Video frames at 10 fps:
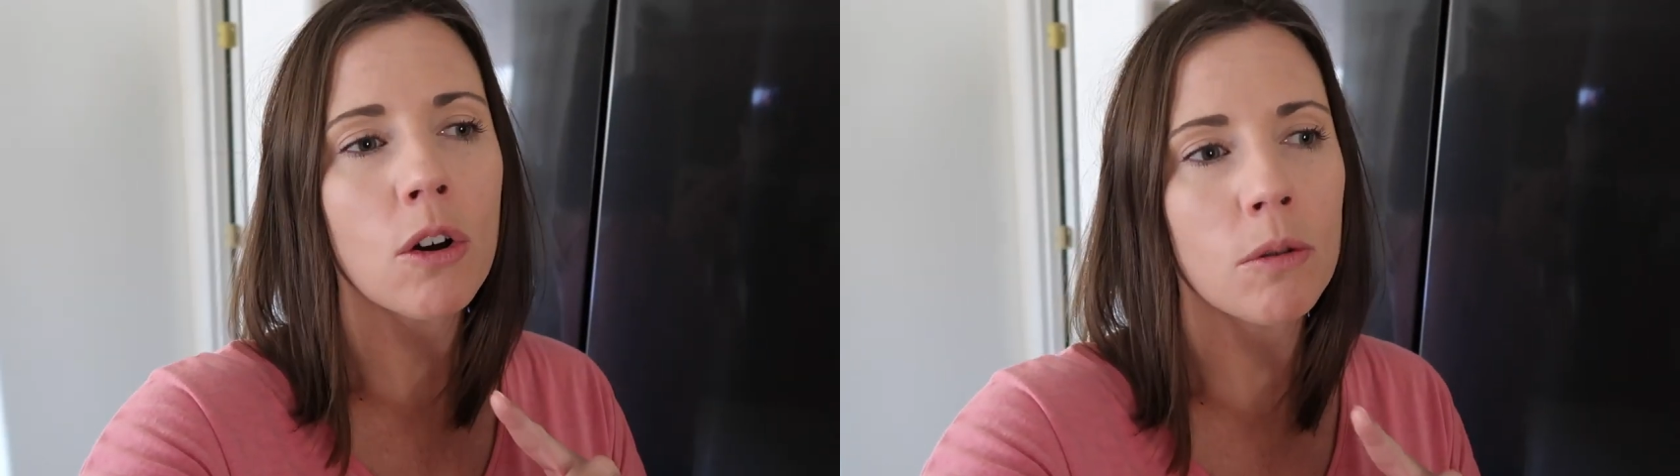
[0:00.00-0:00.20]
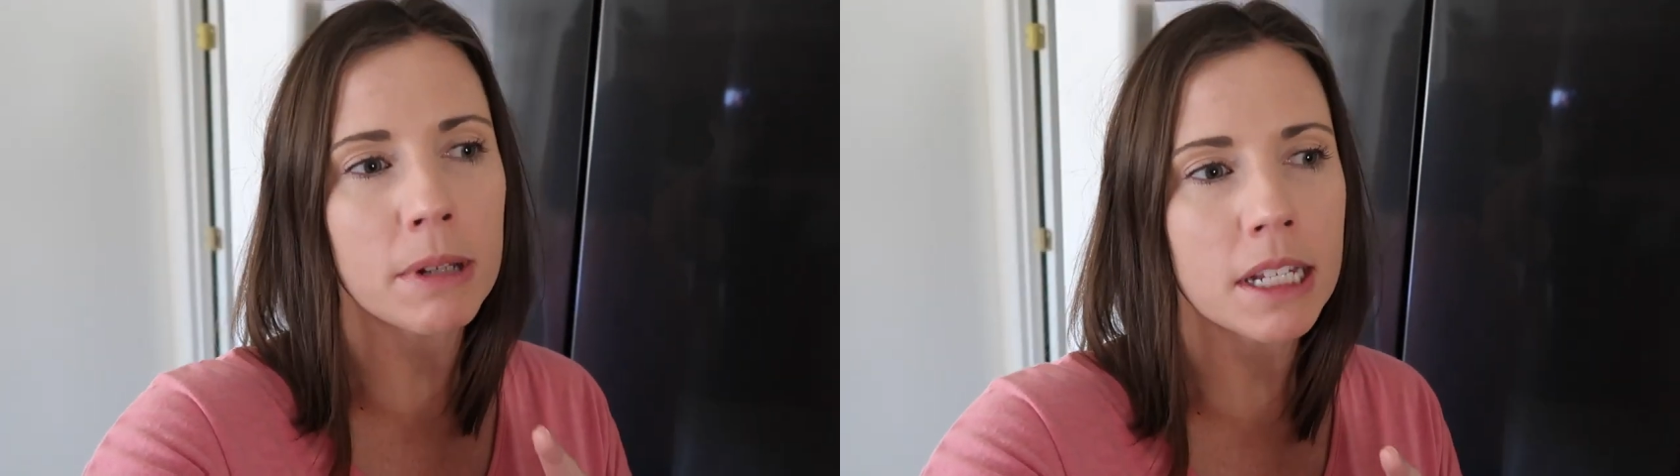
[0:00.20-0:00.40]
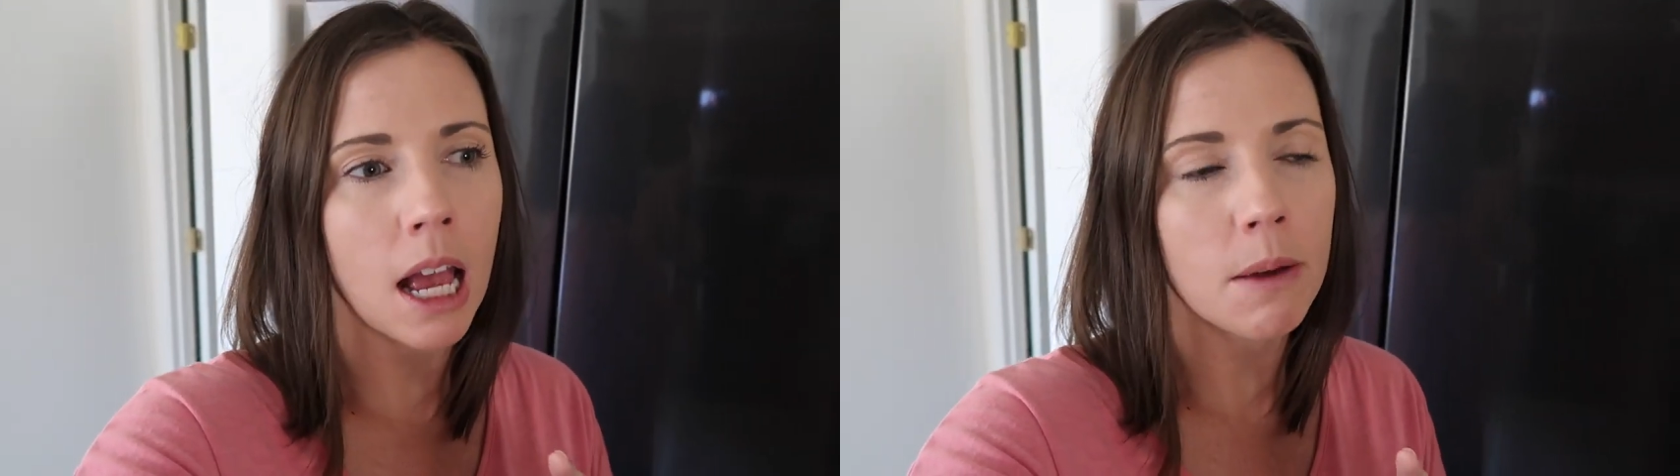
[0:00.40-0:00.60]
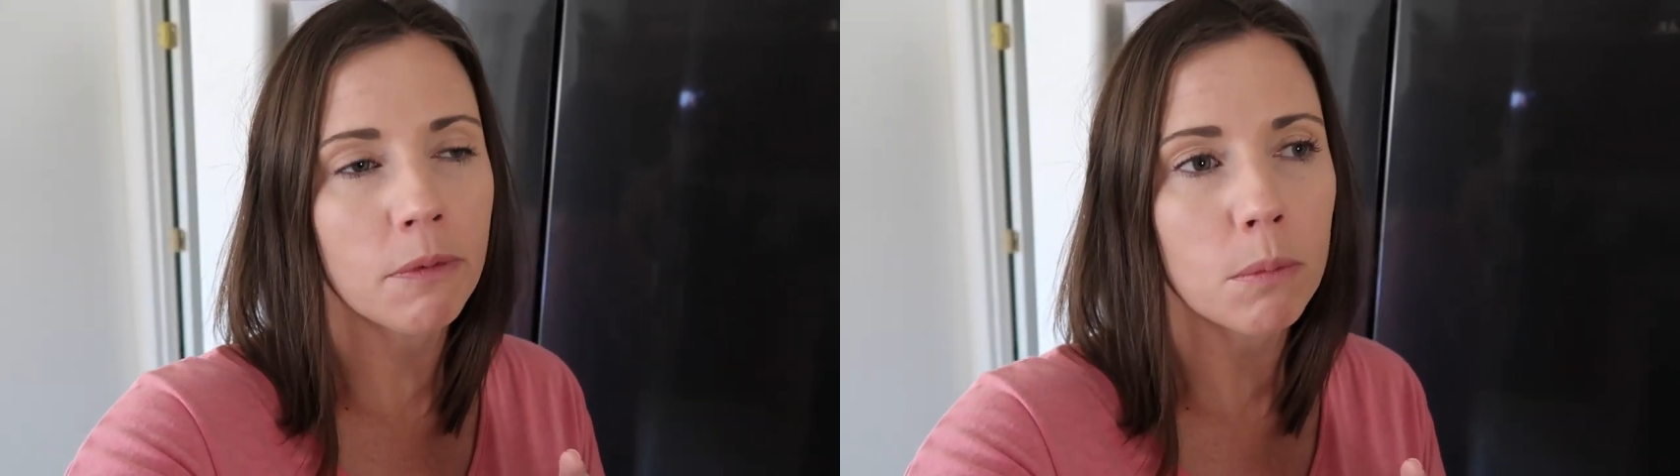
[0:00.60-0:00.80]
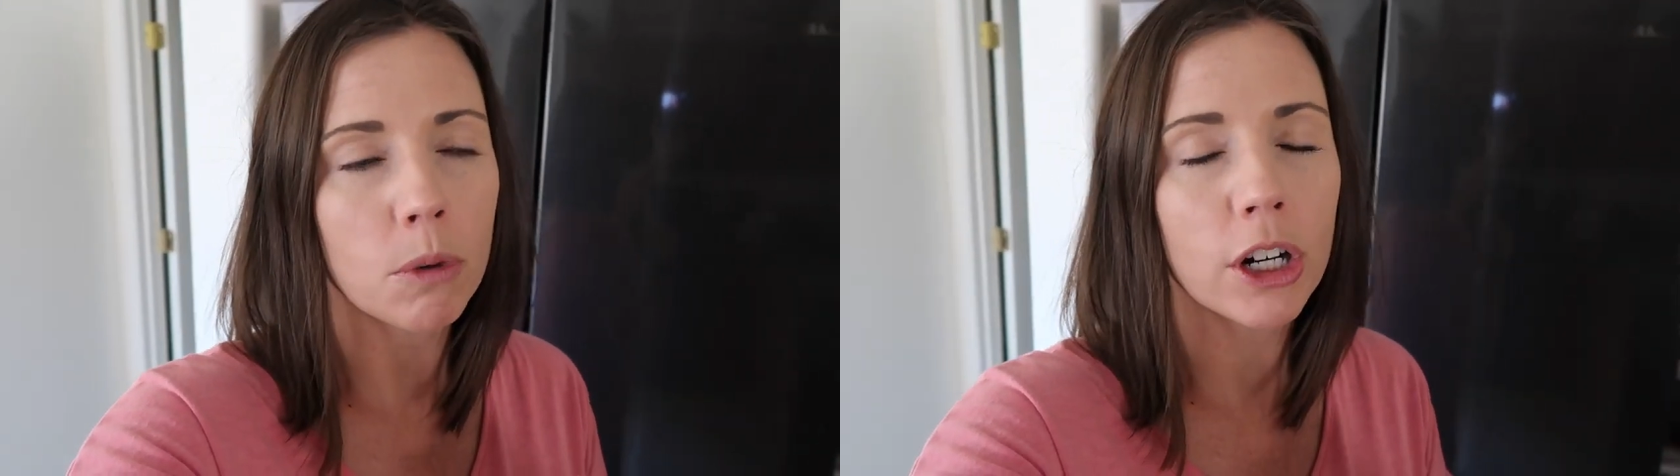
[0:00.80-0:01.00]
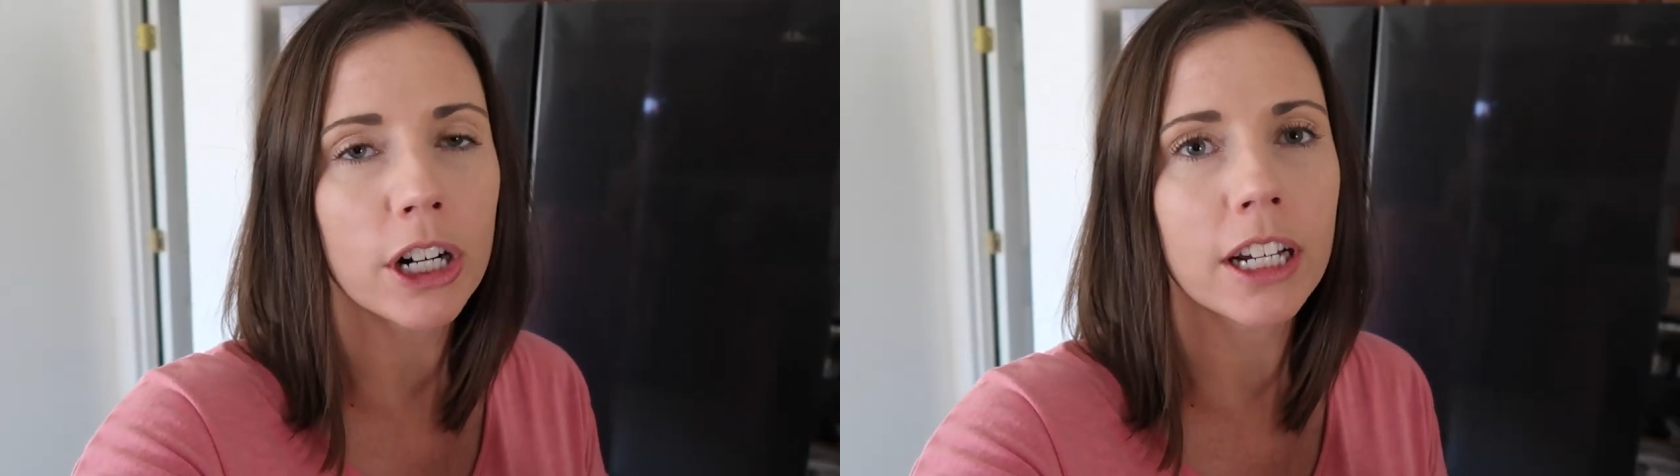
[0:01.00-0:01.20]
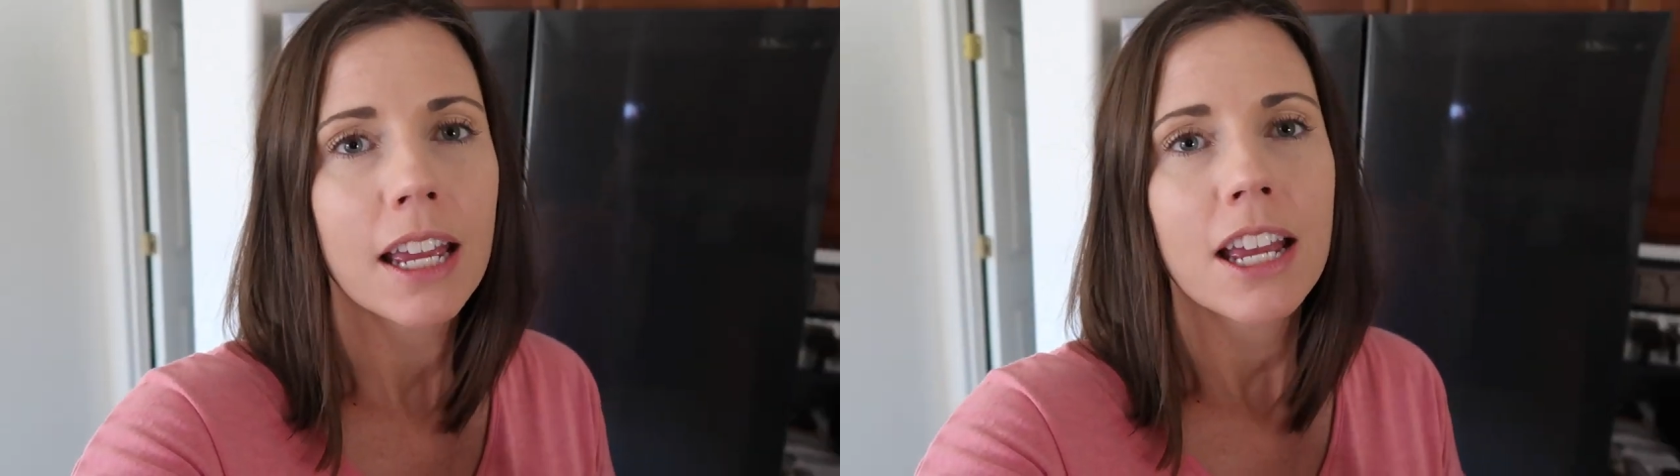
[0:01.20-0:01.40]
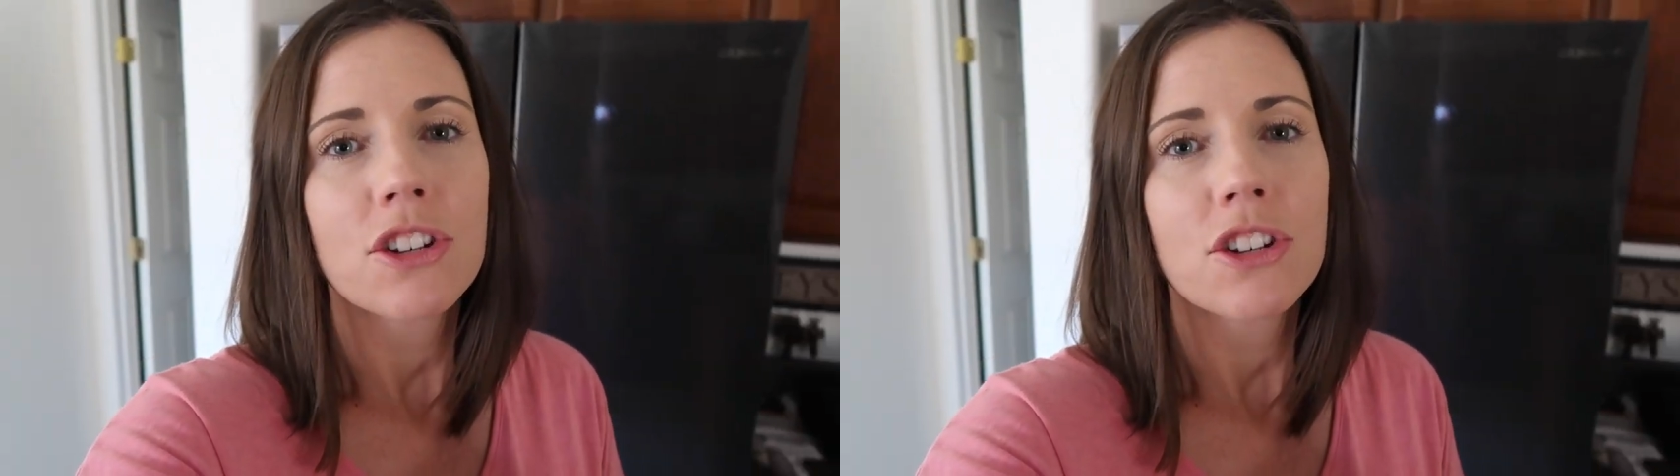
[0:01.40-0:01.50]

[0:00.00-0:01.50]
home in time from work,